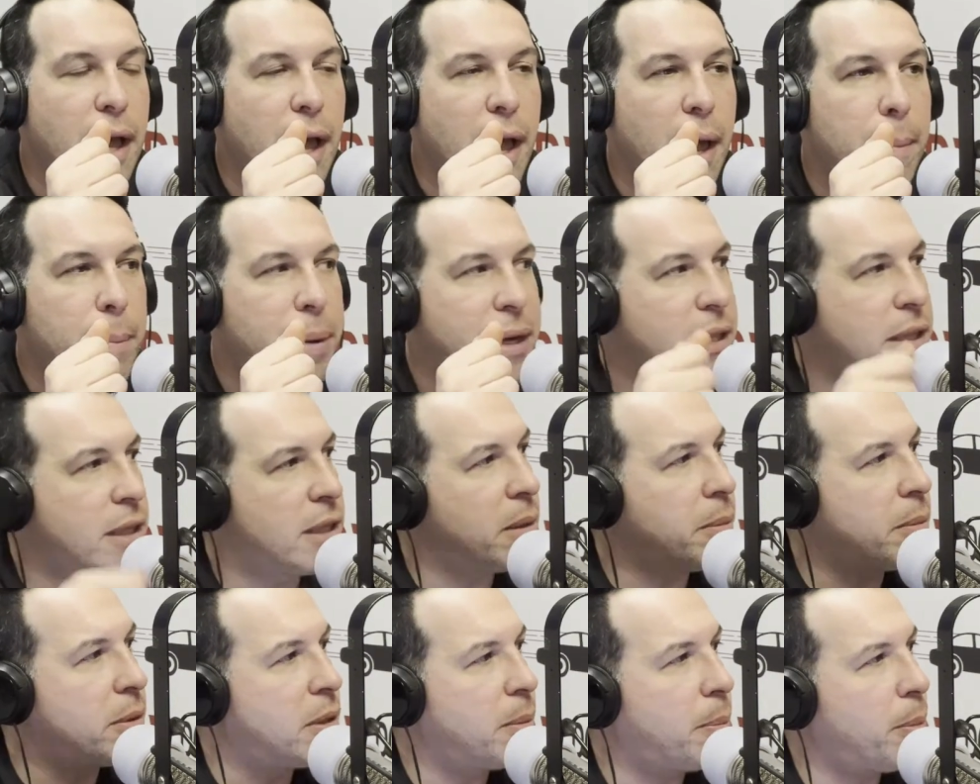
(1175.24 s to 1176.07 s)
But
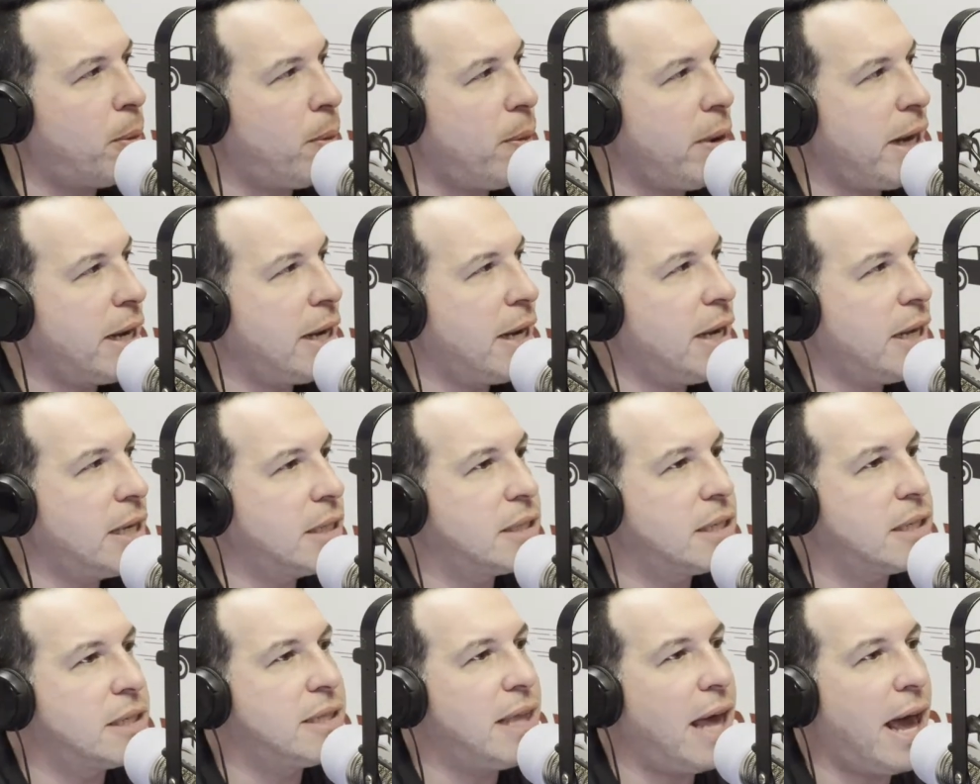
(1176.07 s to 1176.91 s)
the point
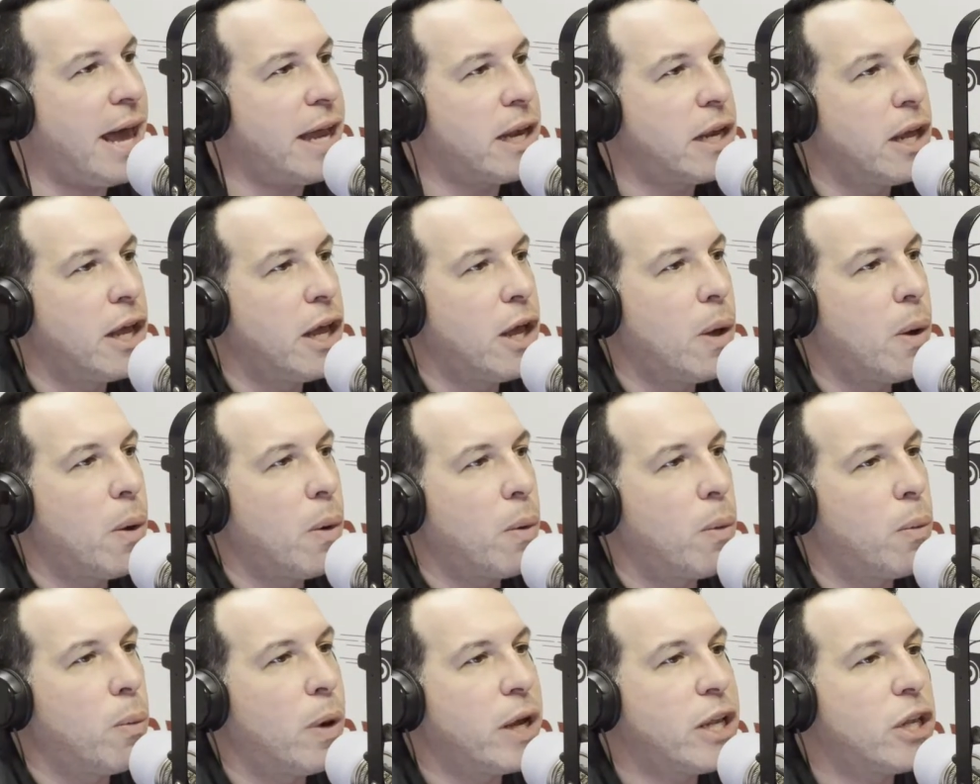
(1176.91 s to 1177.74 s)
is that
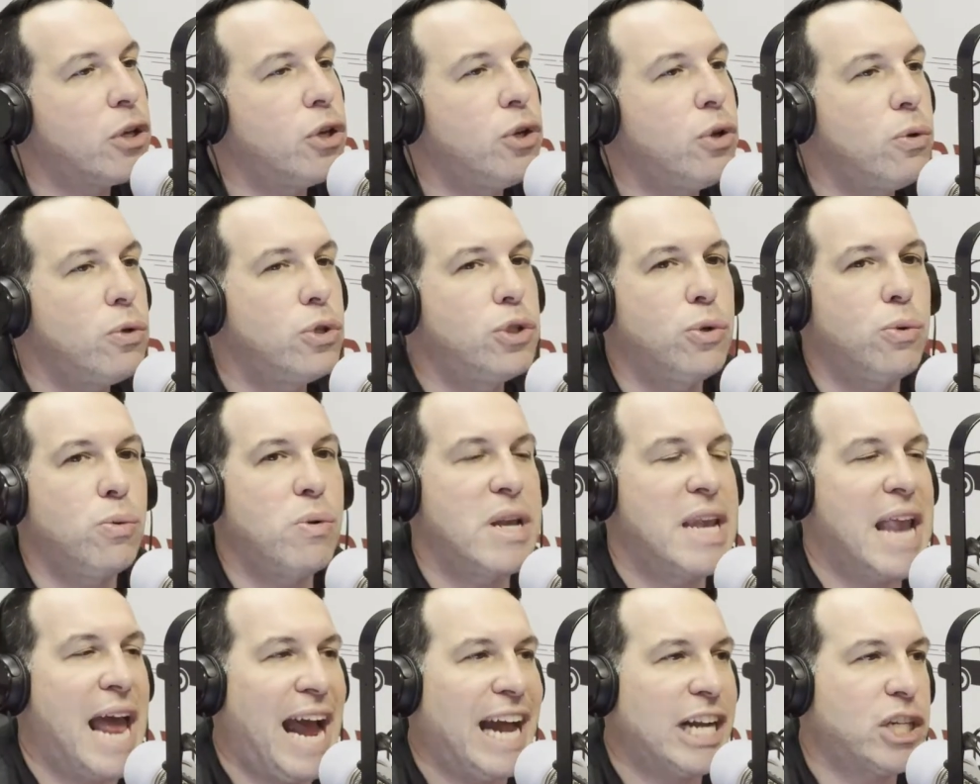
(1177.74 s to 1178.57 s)
what you do
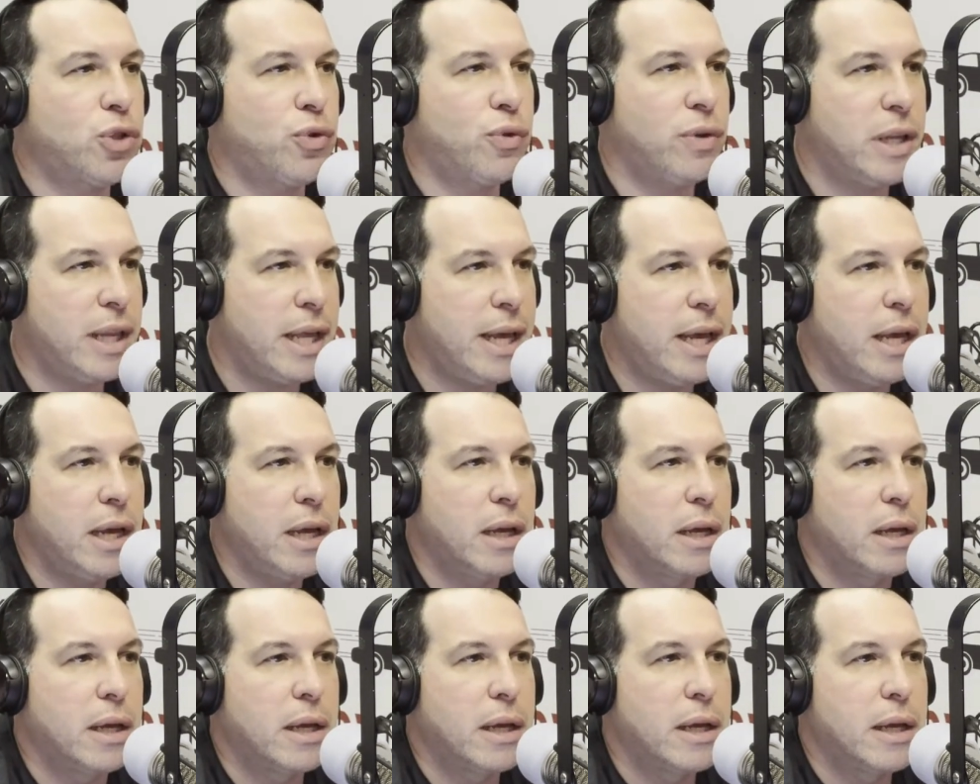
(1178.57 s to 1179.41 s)

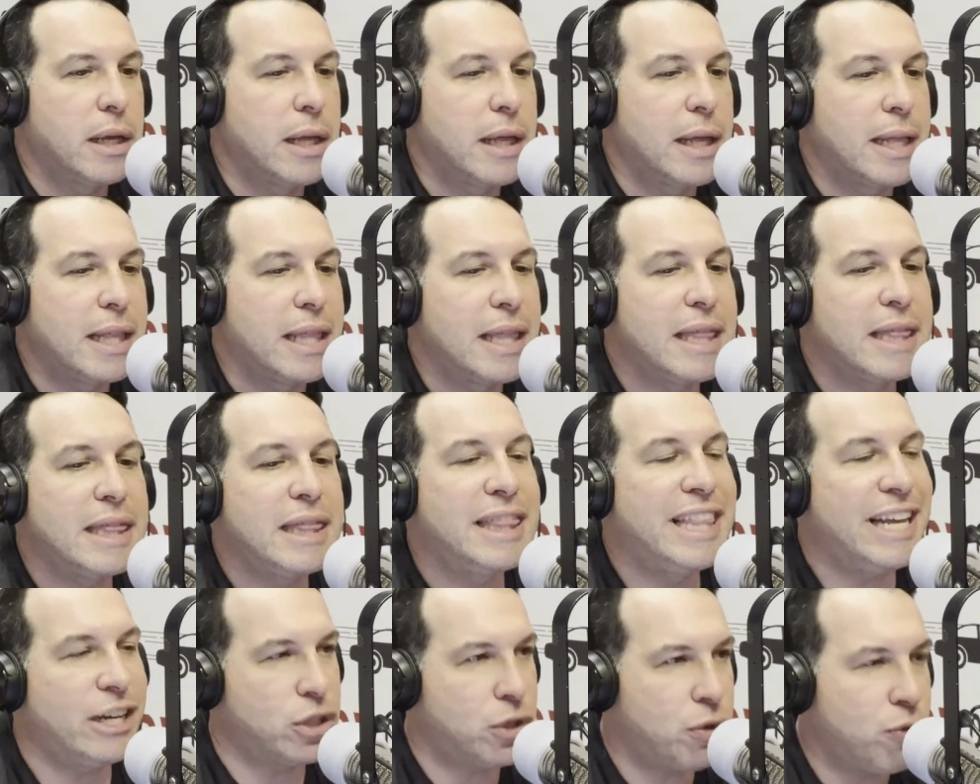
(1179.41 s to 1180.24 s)
naturally,
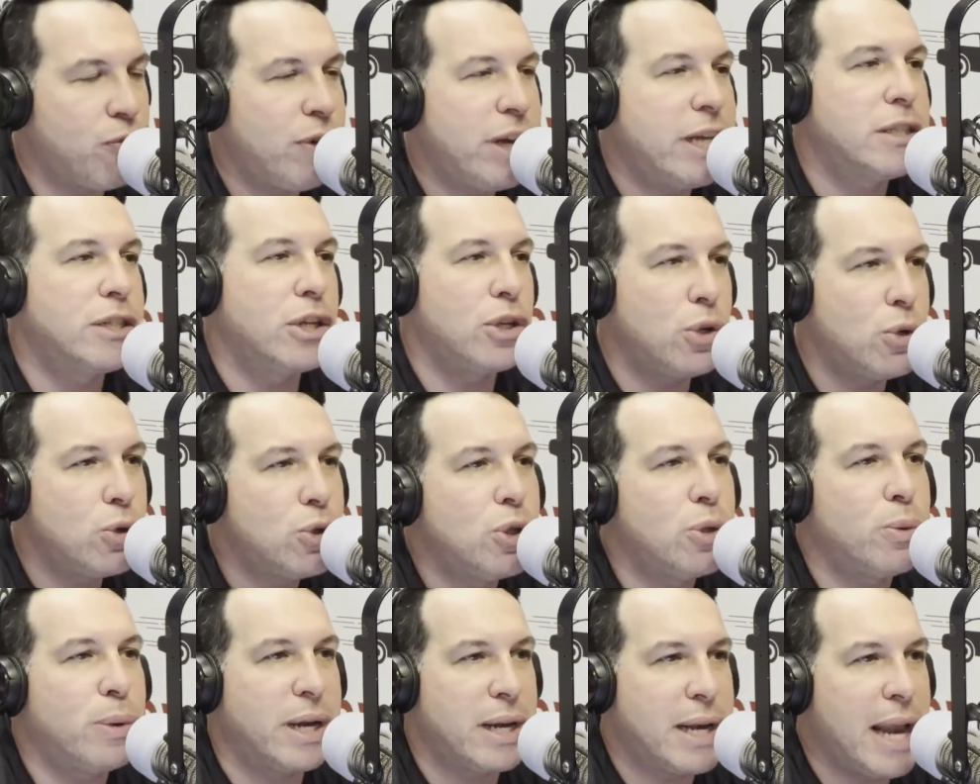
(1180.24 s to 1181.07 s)
there's a reason you
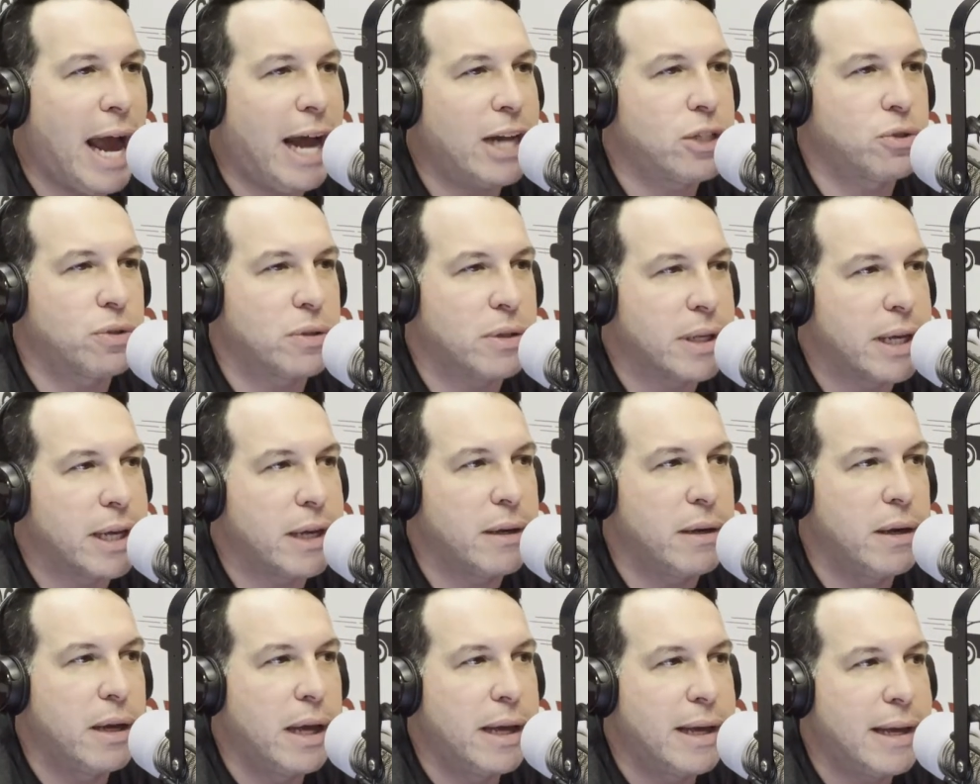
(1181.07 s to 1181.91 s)
do it
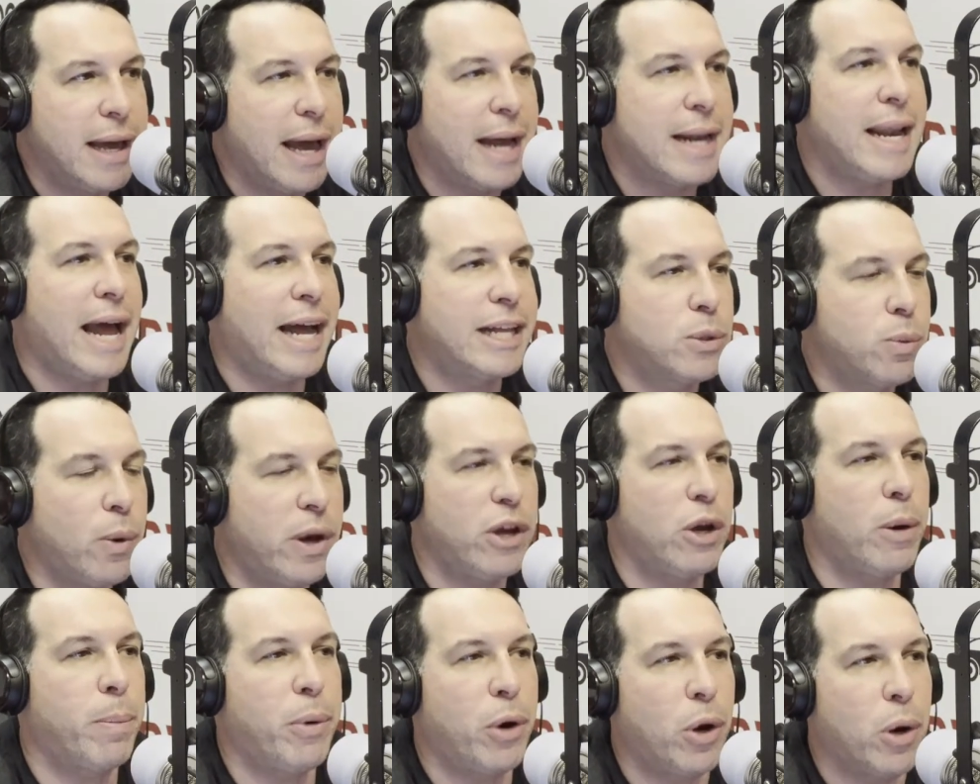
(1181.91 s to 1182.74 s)
naturally. And that's where
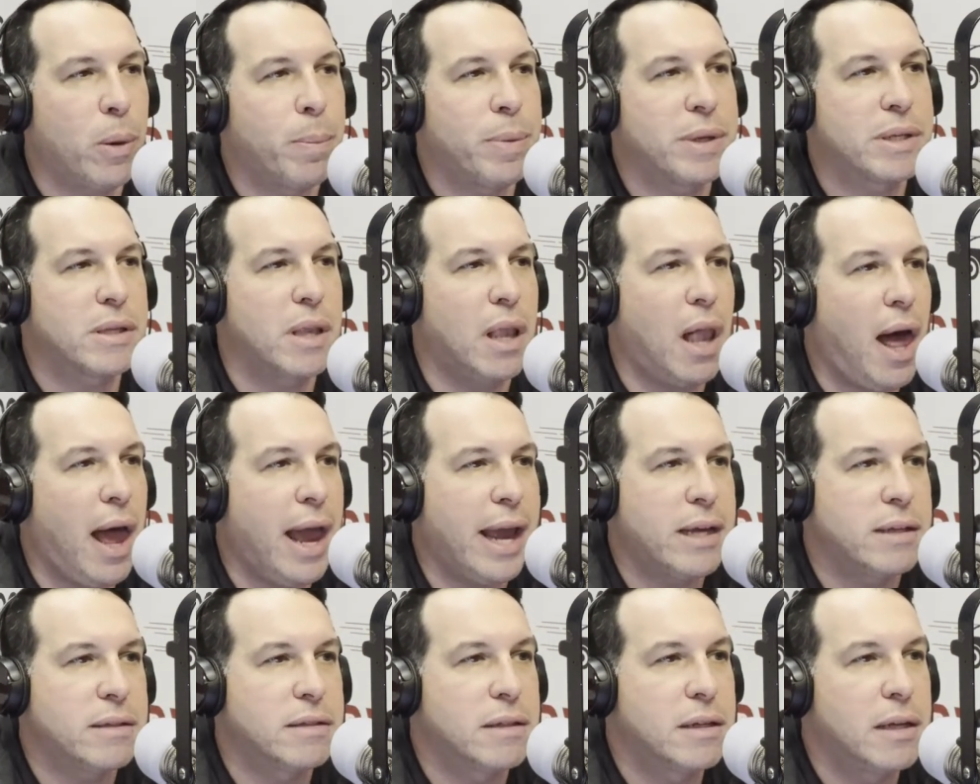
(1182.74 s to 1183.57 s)
your purpose
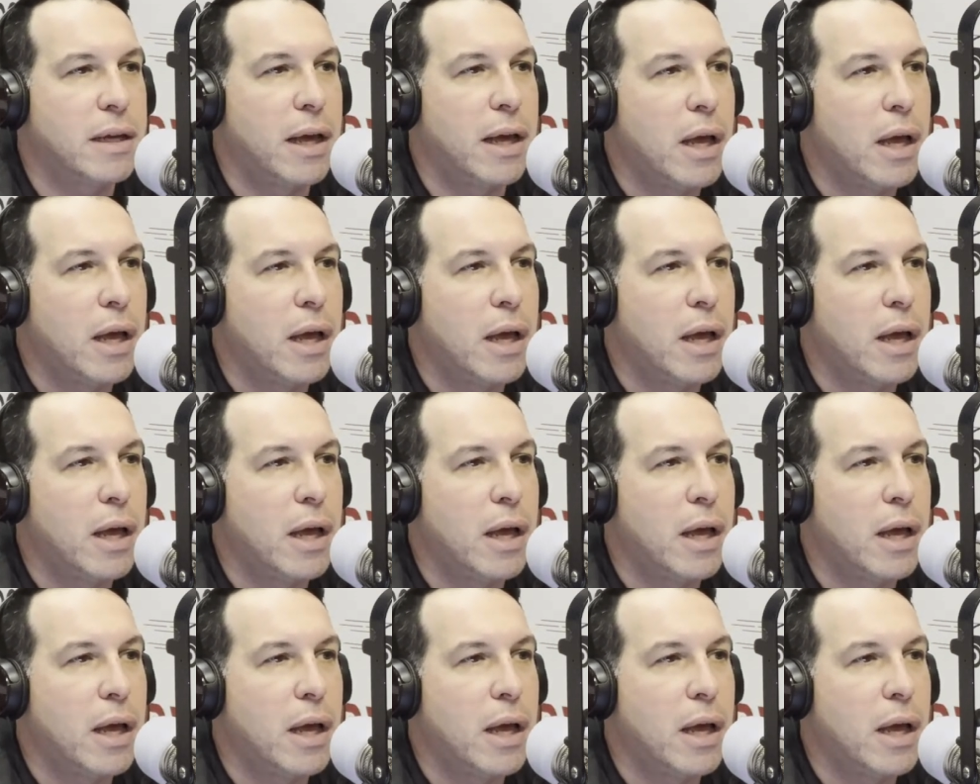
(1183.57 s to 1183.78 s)
lies.